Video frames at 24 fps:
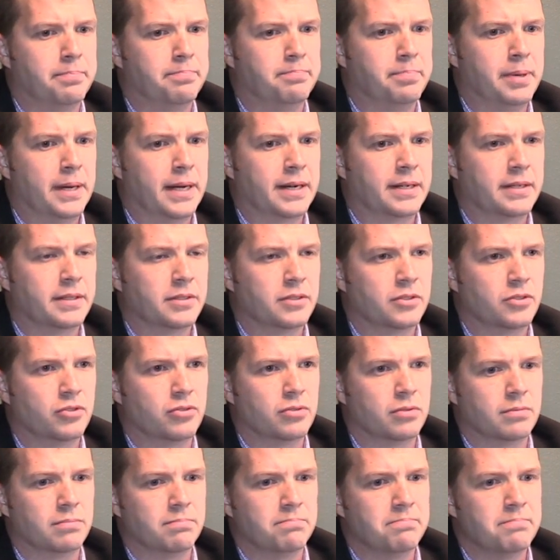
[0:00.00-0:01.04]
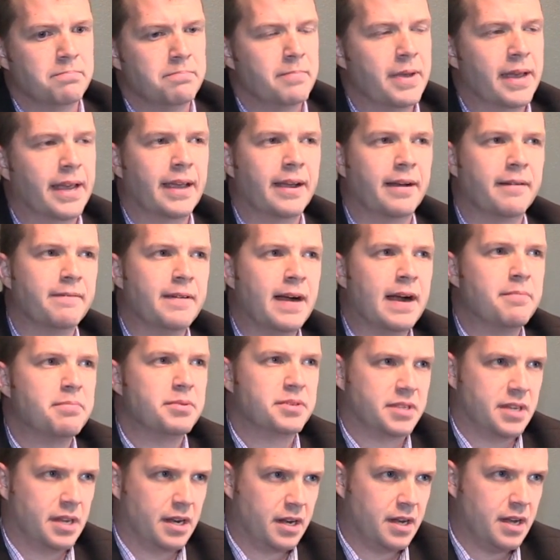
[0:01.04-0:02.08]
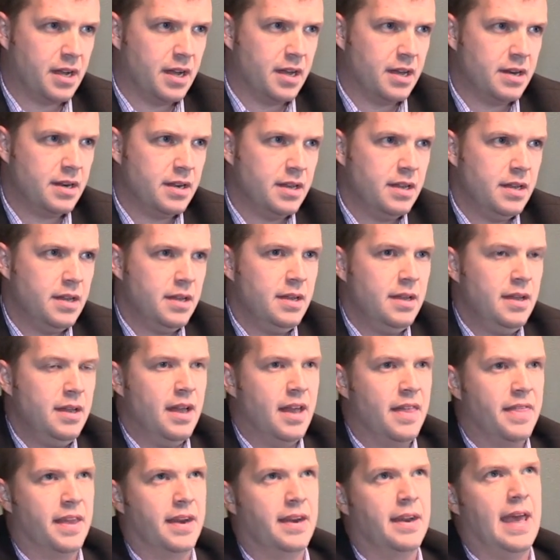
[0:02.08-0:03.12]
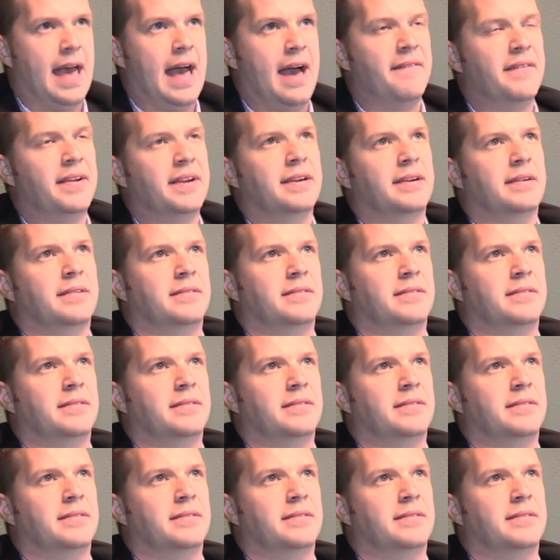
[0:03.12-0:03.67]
But making a 5% cut, and then having